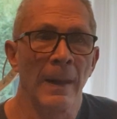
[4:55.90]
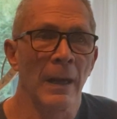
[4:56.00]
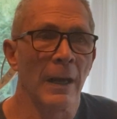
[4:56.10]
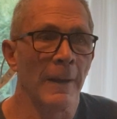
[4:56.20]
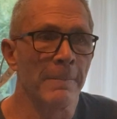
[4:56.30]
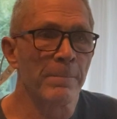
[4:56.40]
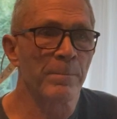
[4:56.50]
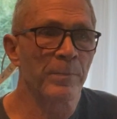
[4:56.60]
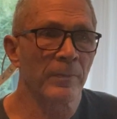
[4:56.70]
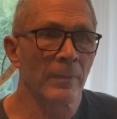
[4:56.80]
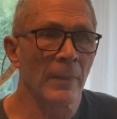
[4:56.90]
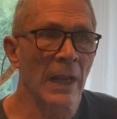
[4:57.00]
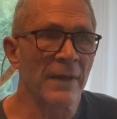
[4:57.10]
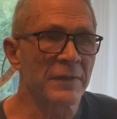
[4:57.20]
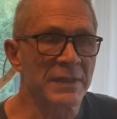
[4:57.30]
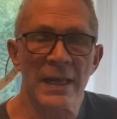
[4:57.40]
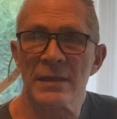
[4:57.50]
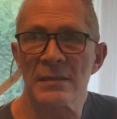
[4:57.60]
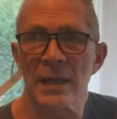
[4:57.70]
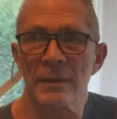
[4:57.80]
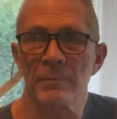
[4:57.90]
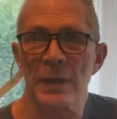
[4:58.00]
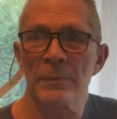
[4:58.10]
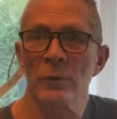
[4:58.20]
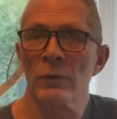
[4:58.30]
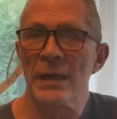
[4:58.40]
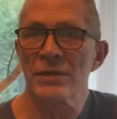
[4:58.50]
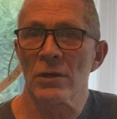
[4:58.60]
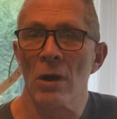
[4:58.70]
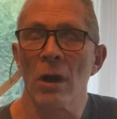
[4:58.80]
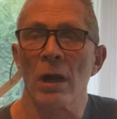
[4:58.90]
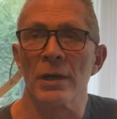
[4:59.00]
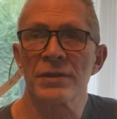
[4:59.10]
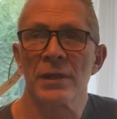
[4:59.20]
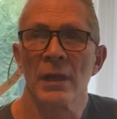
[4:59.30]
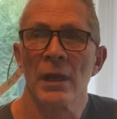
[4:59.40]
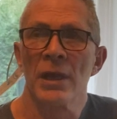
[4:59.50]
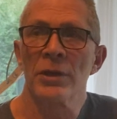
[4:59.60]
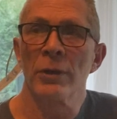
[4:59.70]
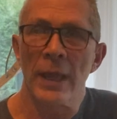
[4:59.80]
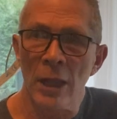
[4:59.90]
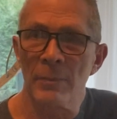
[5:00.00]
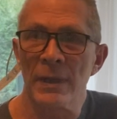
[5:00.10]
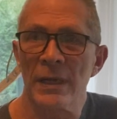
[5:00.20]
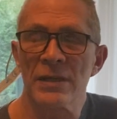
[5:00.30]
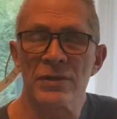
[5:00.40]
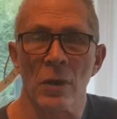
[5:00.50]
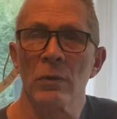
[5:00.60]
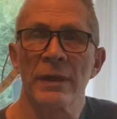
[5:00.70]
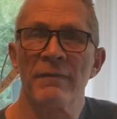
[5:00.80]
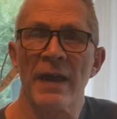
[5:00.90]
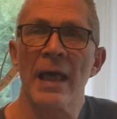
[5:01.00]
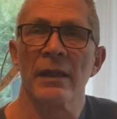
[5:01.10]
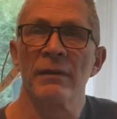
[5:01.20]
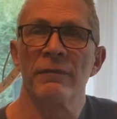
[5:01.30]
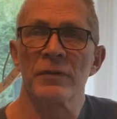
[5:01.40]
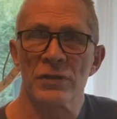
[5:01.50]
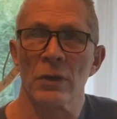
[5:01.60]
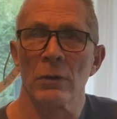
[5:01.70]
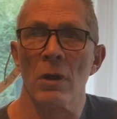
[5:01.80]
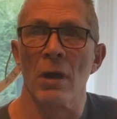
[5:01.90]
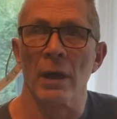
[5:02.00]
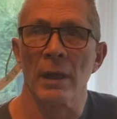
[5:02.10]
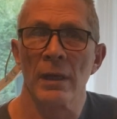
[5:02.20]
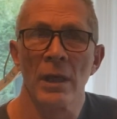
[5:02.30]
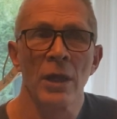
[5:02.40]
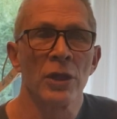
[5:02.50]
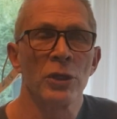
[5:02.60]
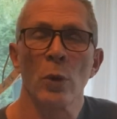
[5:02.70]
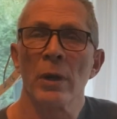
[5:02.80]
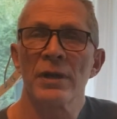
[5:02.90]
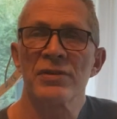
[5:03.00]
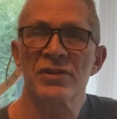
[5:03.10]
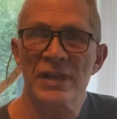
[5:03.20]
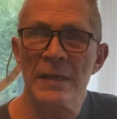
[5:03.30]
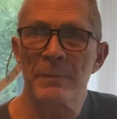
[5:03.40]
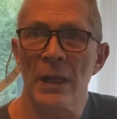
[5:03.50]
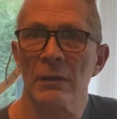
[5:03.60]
I have to say, it's like people who race cars. Your helmet is only valid for so long. Your seatbelt